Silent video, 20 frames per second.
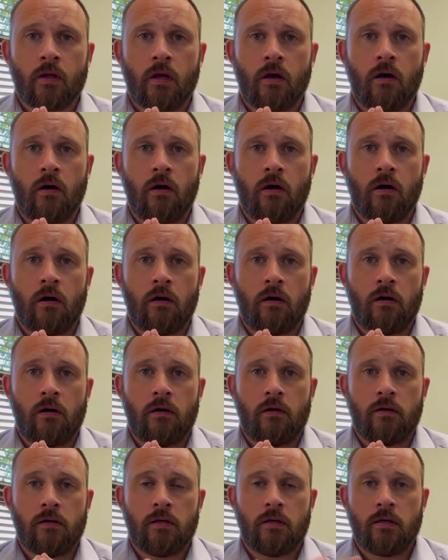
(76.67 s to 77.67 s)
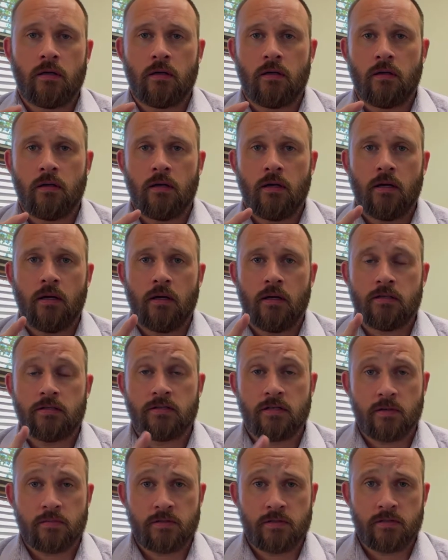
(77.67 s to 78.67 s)
are uh,
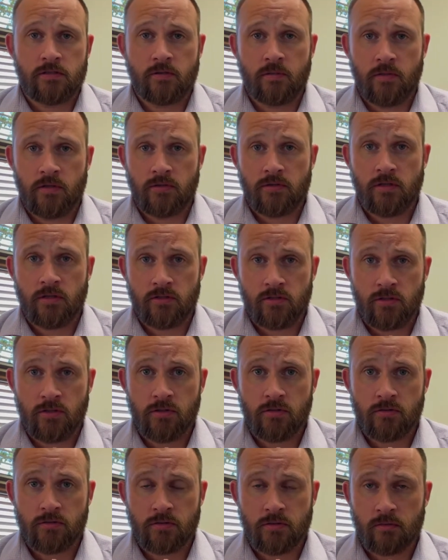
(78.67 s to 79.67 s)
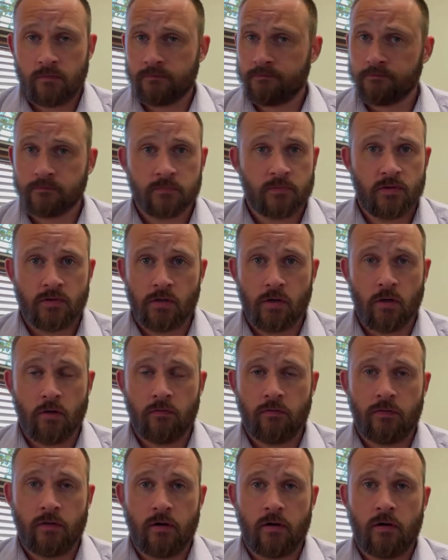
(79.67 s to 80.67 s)
substance abuse issues. So,
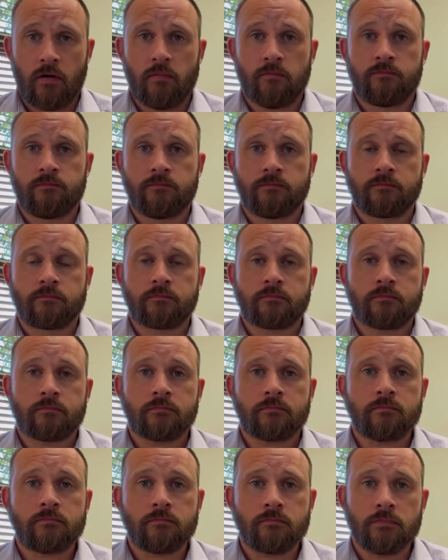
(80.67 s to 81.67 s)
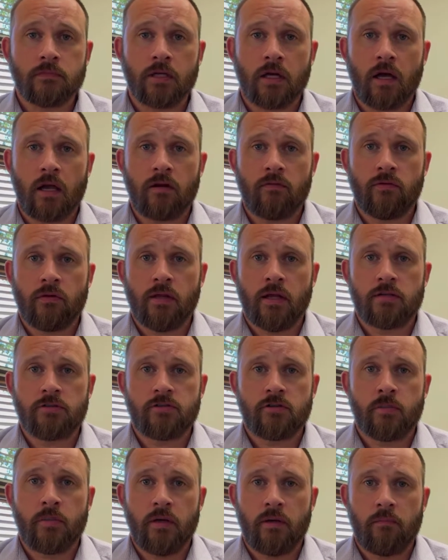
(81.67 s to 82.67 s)
if they're kind of
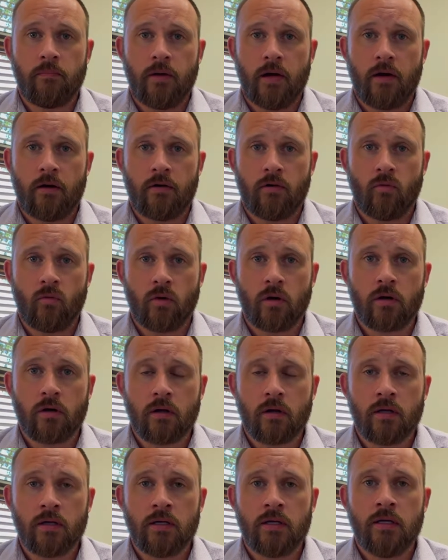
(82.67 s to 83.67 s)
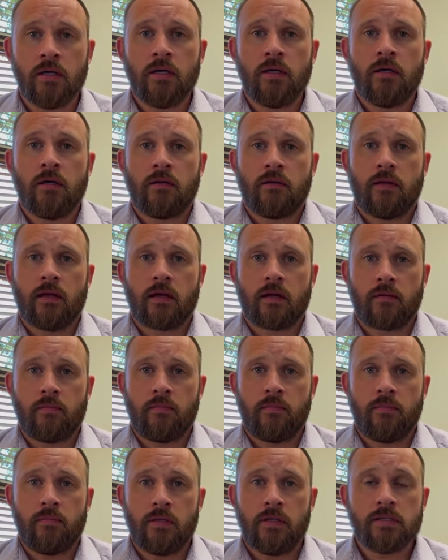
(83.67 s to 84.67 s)
alleged to be impaired at work, that
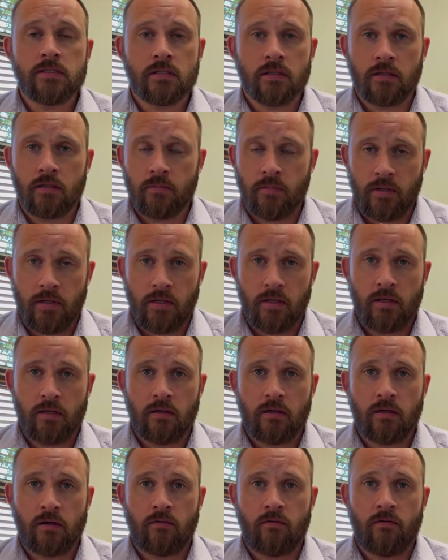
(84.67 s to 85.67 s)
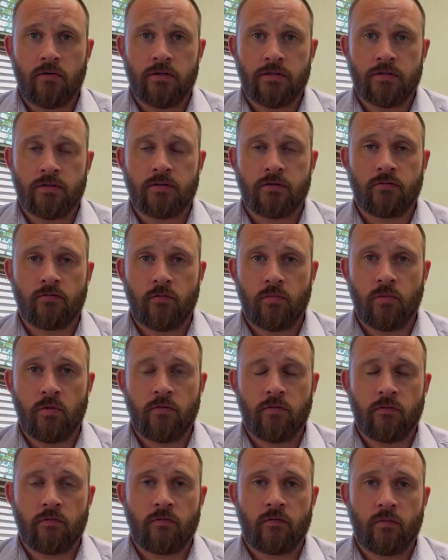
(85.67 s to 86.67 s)
could easily be a reason to remove
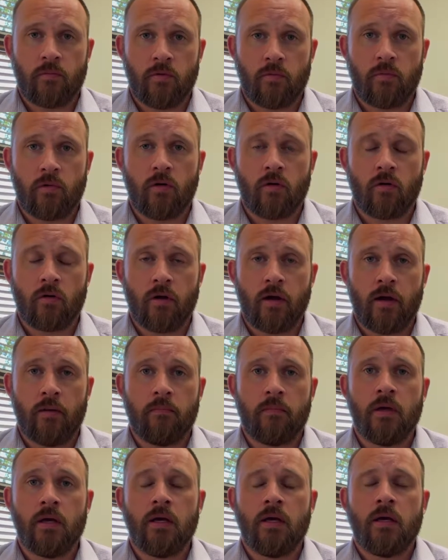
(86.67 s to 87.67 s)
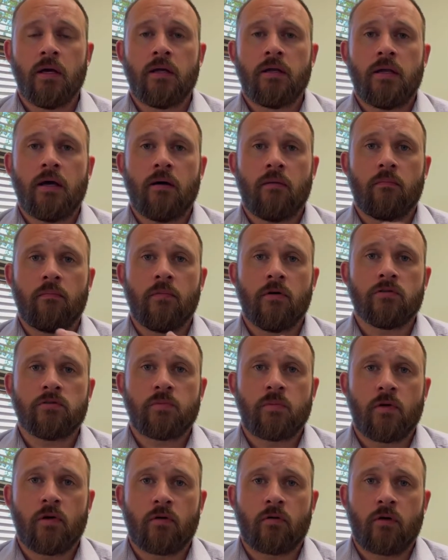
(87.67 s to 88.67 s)
them from the program. Now,
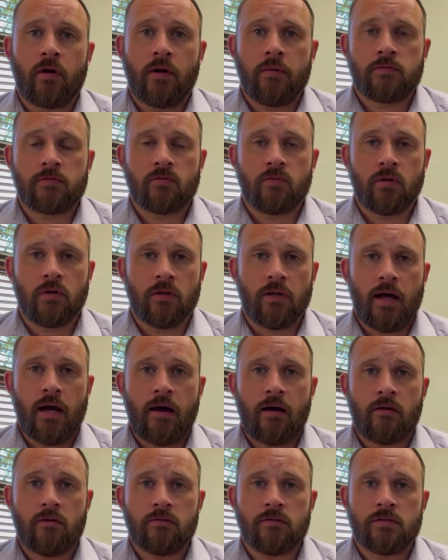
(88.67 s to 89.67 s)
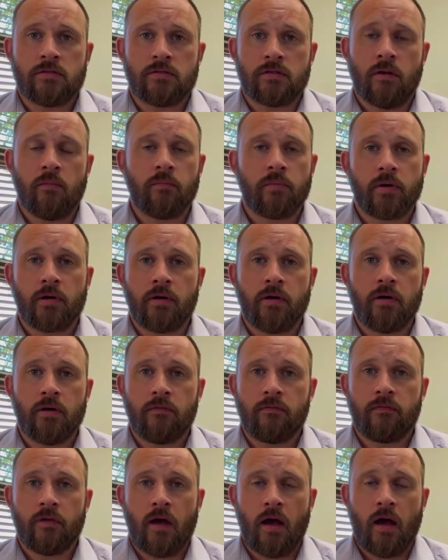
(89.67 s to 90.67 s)
most programs will allow some period
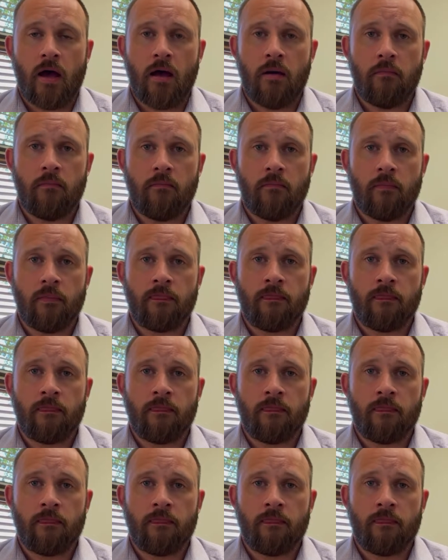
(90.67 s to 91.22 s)
of time